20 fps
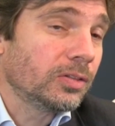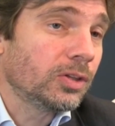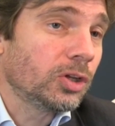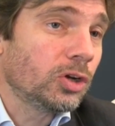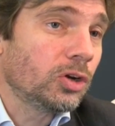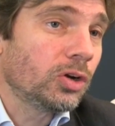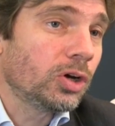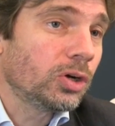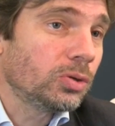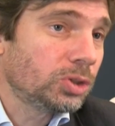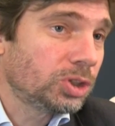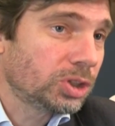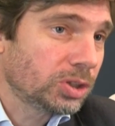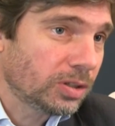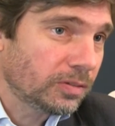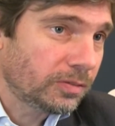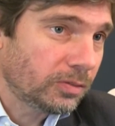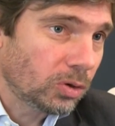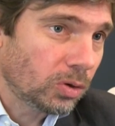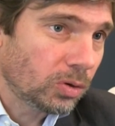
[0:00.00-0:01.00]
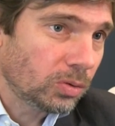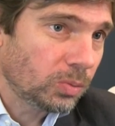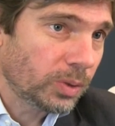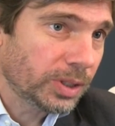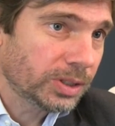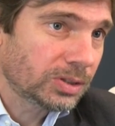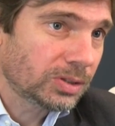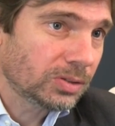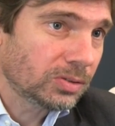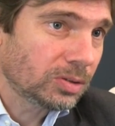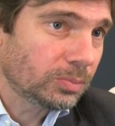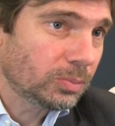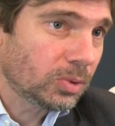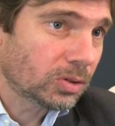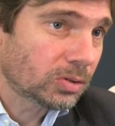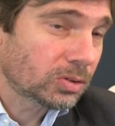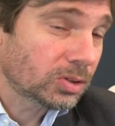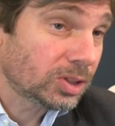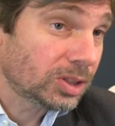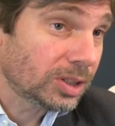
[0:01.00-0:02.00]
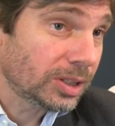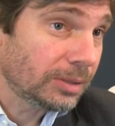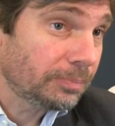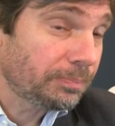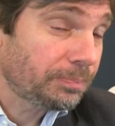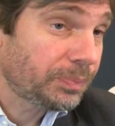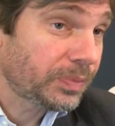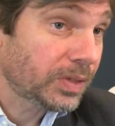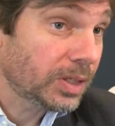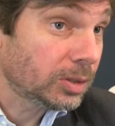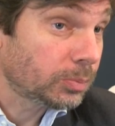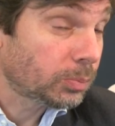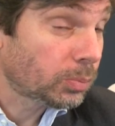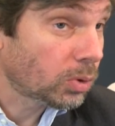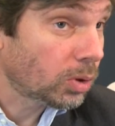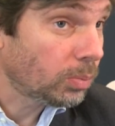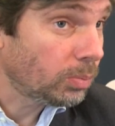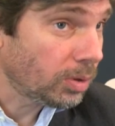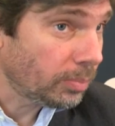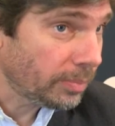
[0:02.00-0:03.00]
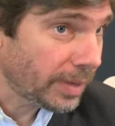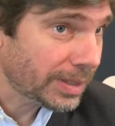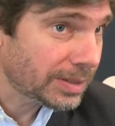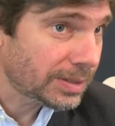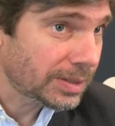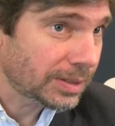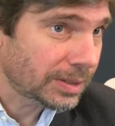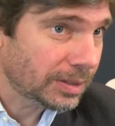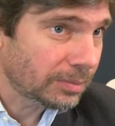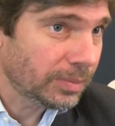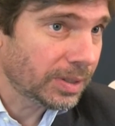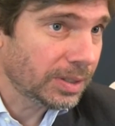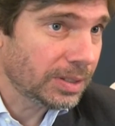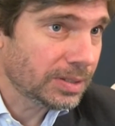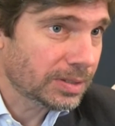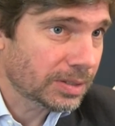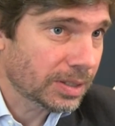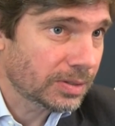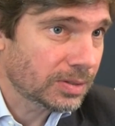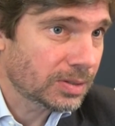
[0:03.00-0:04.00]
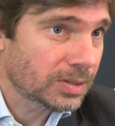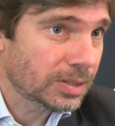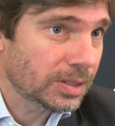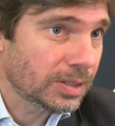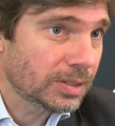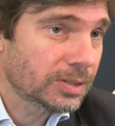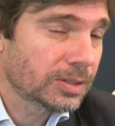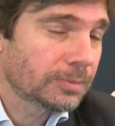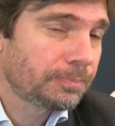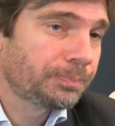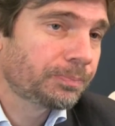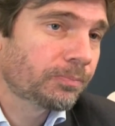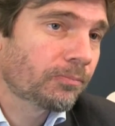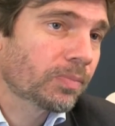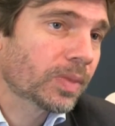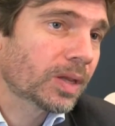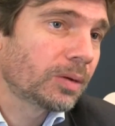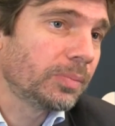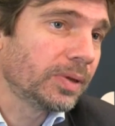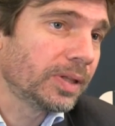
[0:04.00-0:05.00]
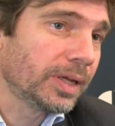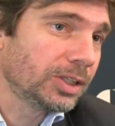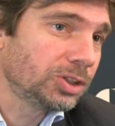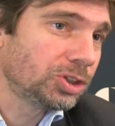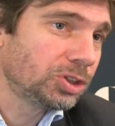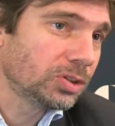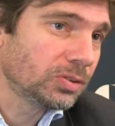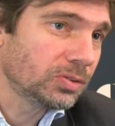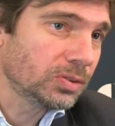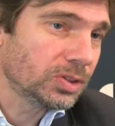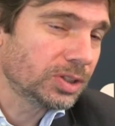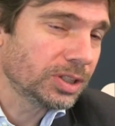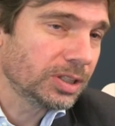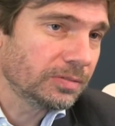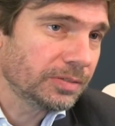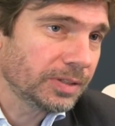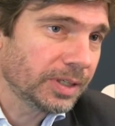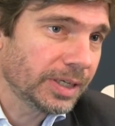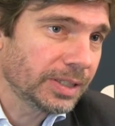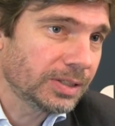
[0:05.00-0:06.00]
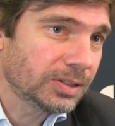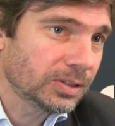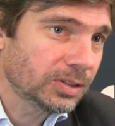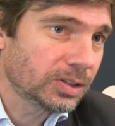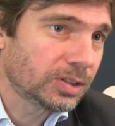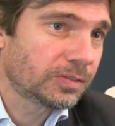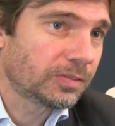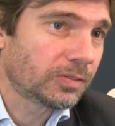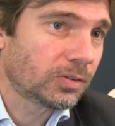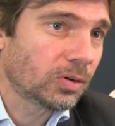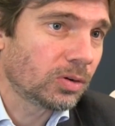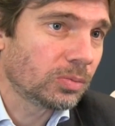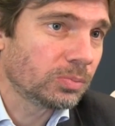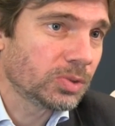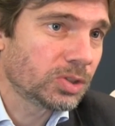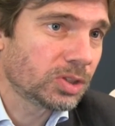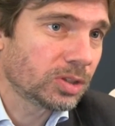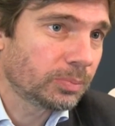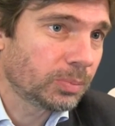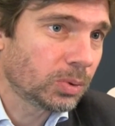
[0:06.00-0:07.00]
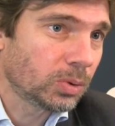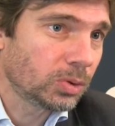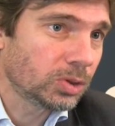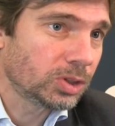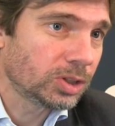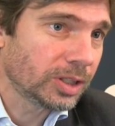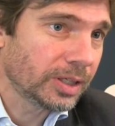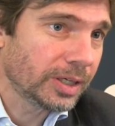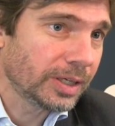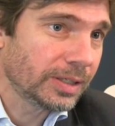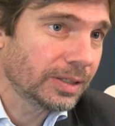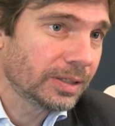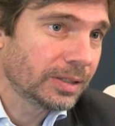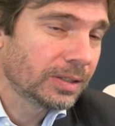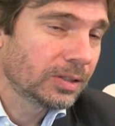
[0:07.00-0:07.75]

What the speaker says: the notion of non-Western democracy is problematic in many senses, but that shouldn't deviate us from supporting